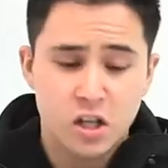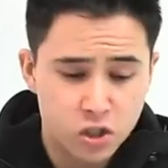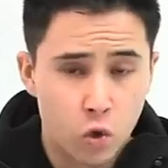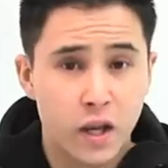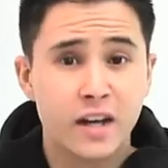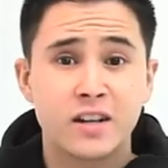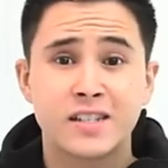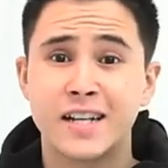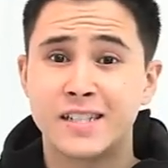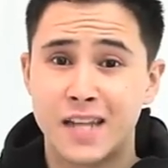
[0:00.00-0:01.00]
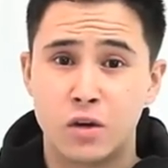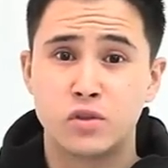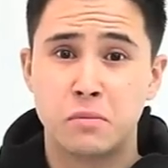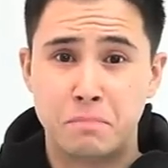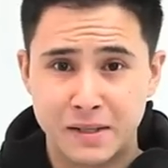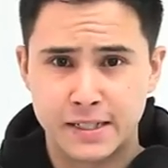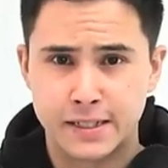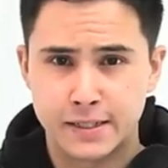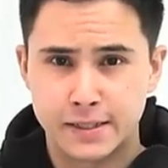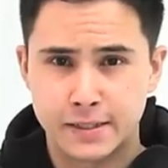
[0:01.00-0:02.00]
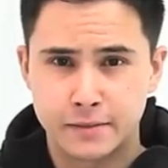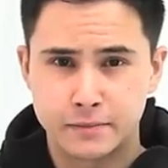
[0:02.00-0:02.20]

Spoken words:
So let us get down to business.